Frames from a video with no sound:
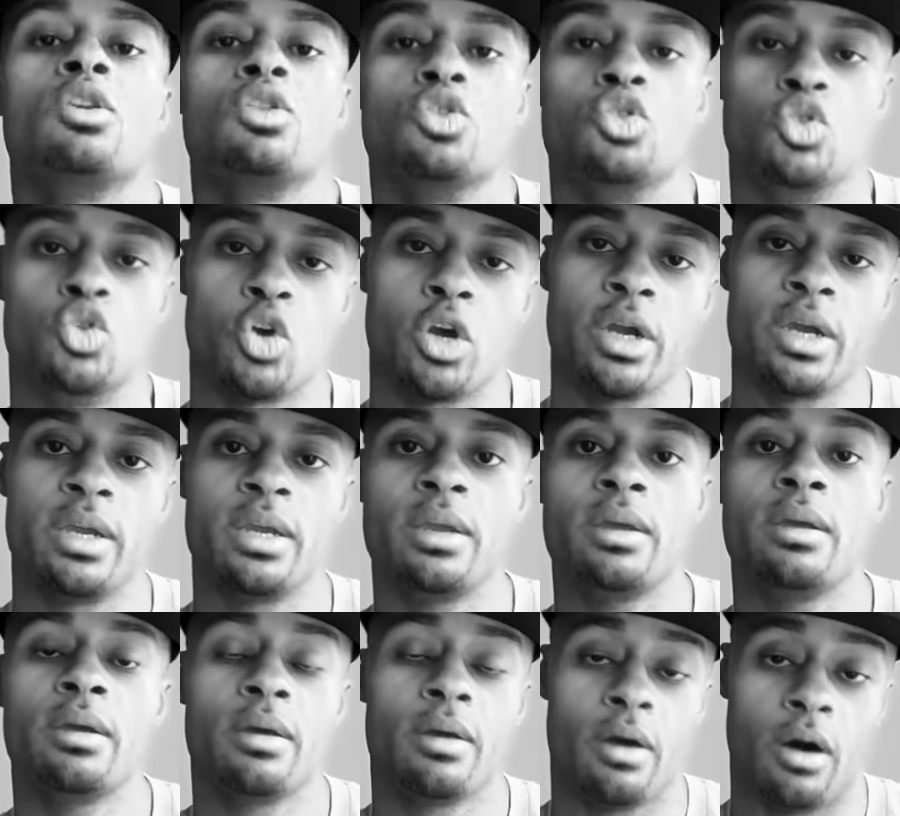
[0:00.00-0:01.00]
Dre
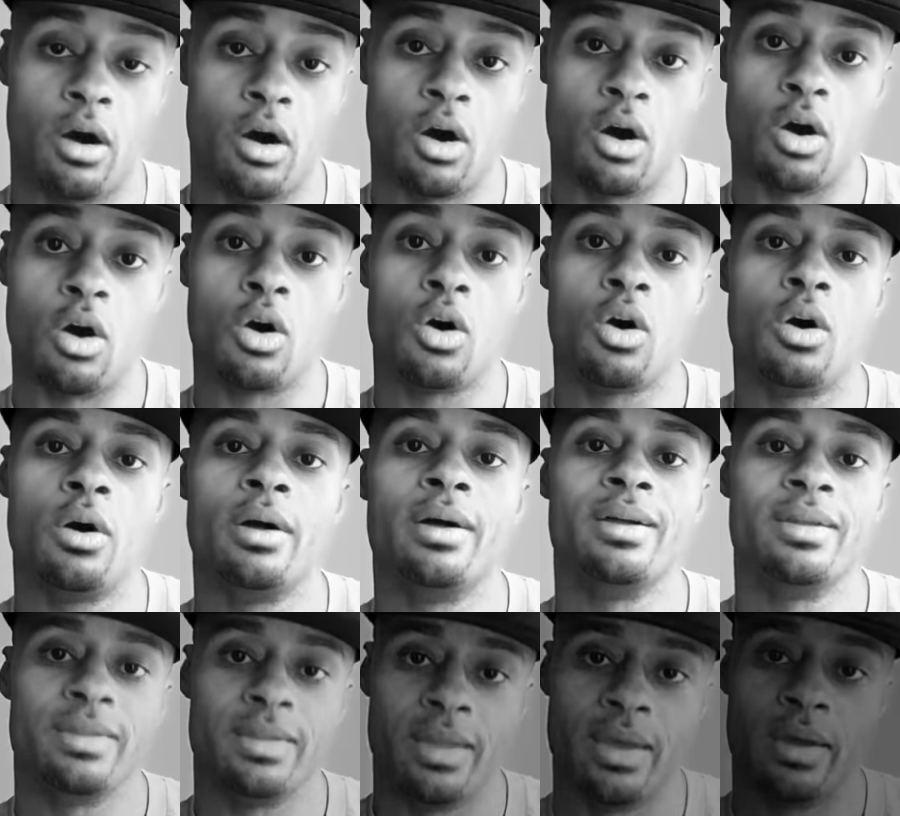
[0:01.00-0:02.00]
all
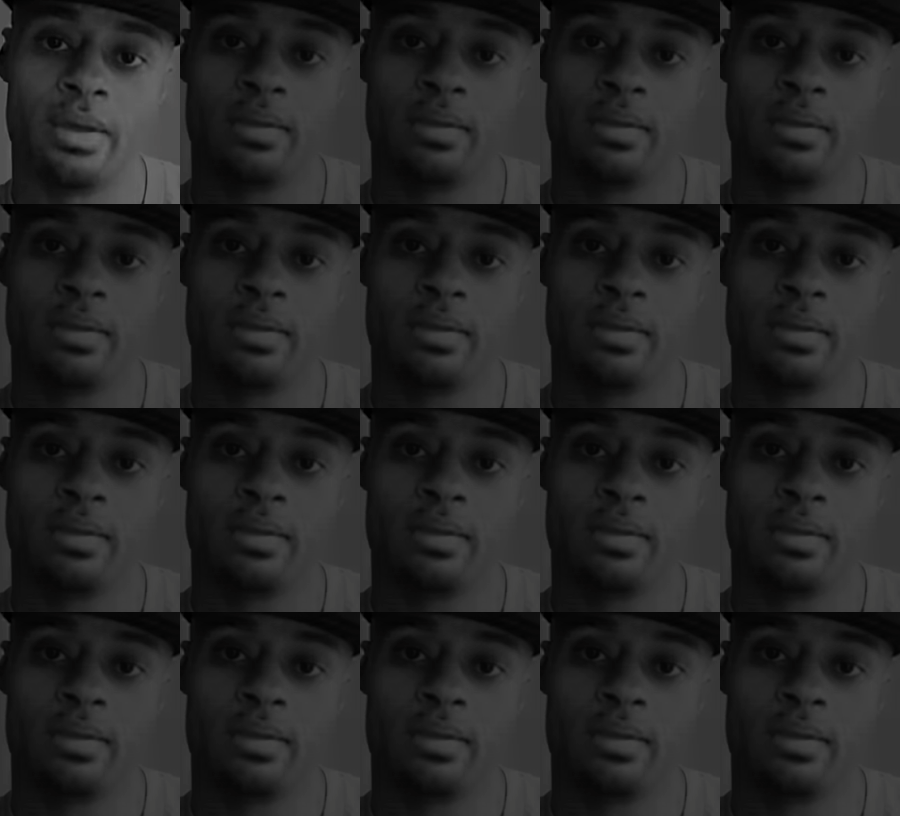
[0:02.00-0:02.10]
day.